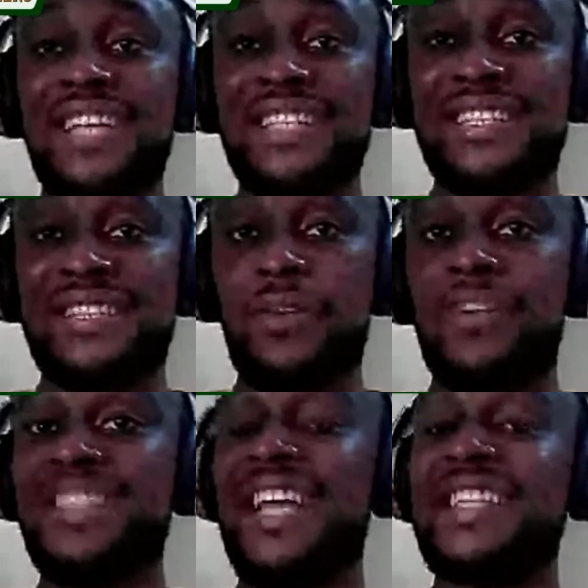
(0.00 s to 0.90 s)

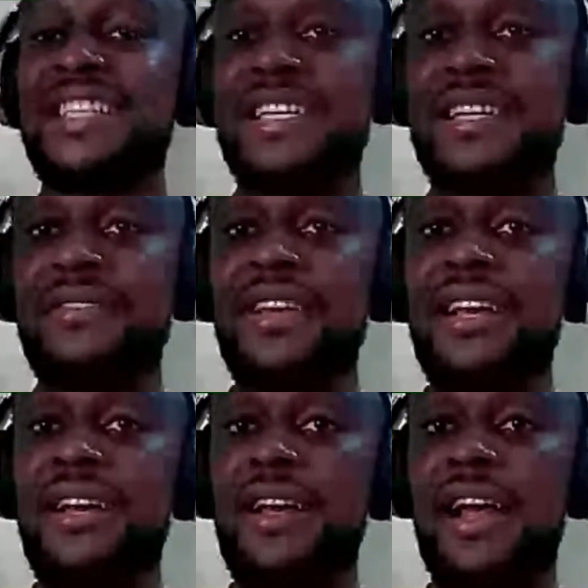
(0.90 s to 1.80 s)
30
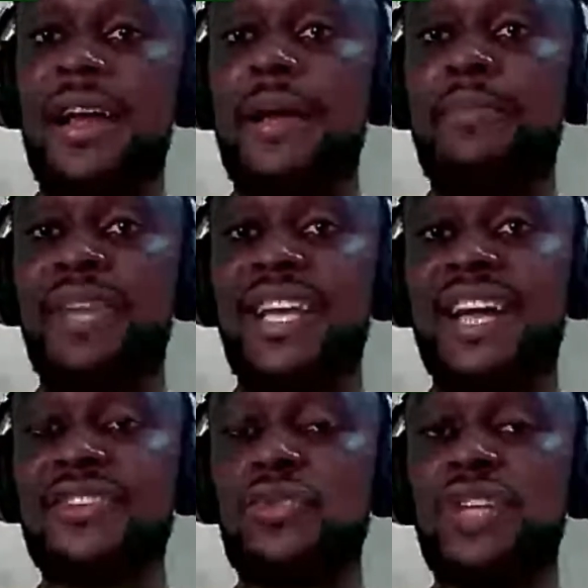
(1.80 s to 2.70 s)

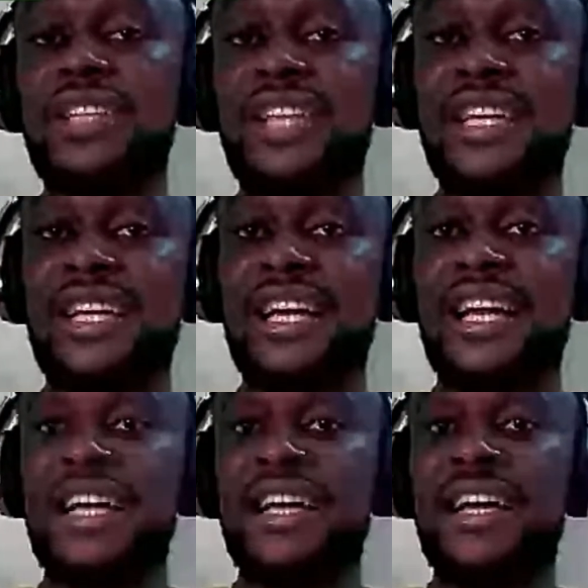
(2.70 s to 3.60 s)
players who they think
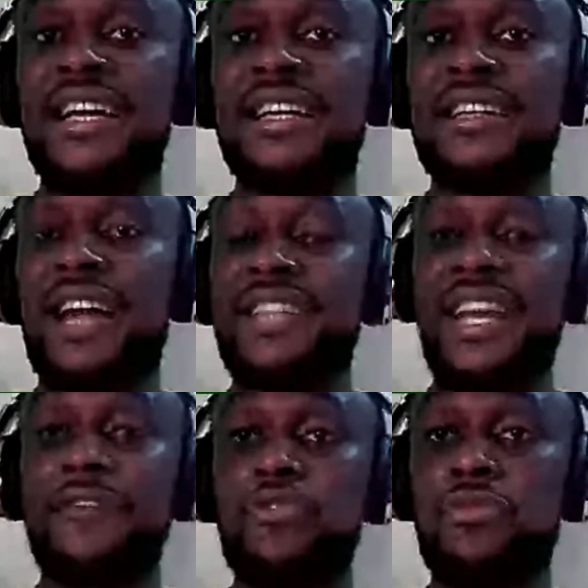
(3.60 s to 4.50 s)
they
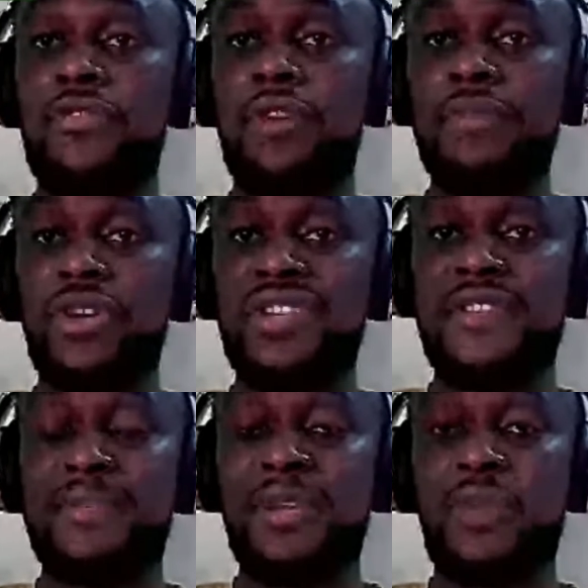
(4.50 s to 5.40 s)
have to move on because
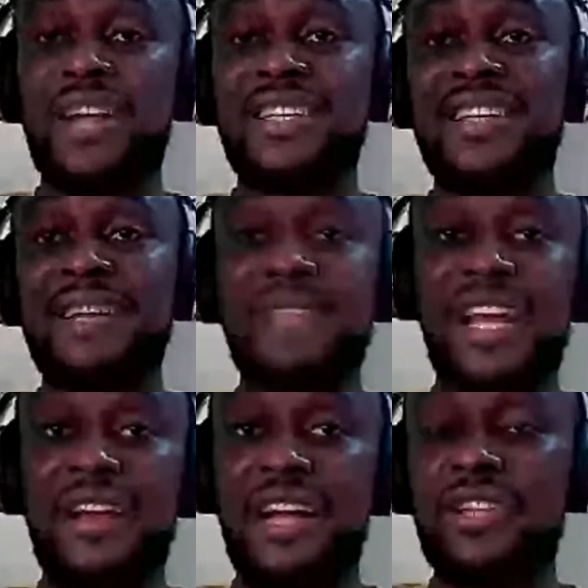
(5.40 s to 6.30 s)
they've spent quite a time
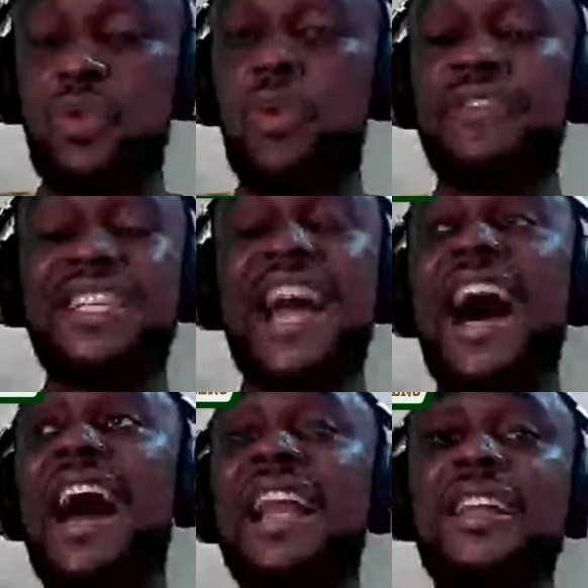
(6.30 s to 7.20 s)
there. Arturo
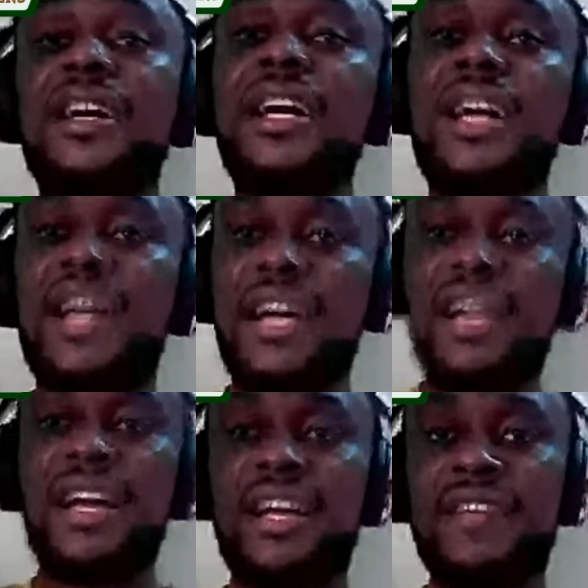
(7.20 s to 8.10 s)
Vidal,
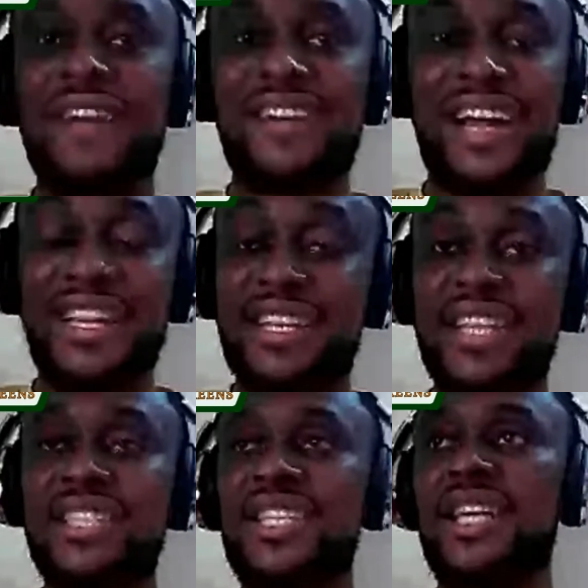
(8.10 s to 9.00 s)
Ivan Rakitic,